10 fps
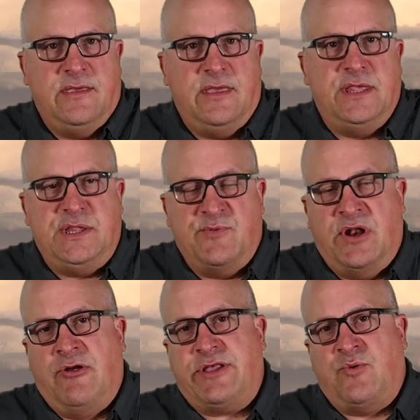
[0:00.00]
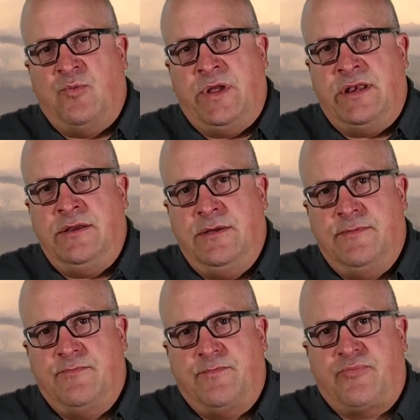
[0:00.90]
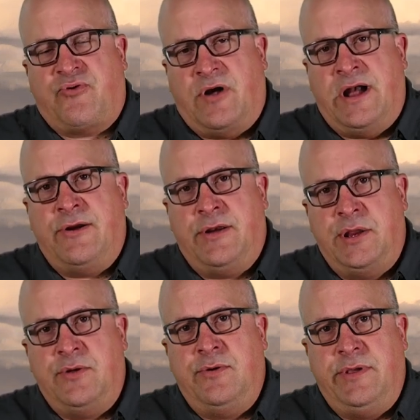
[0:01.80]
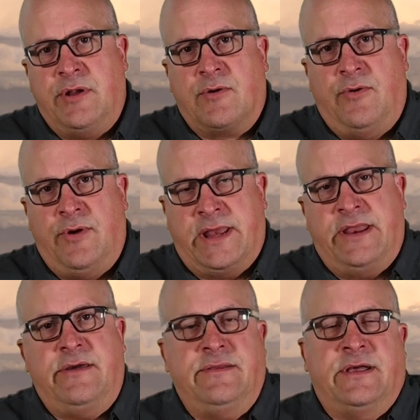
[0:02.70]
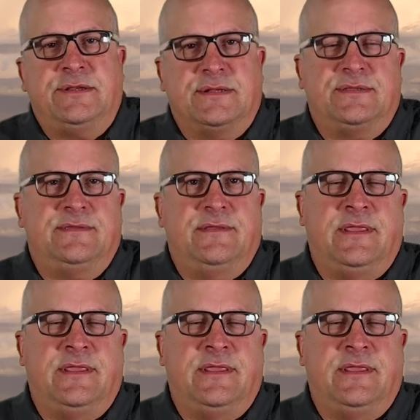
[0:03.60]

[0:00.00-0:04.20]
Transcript: is you want to look at the wind prior to your going and not, not just,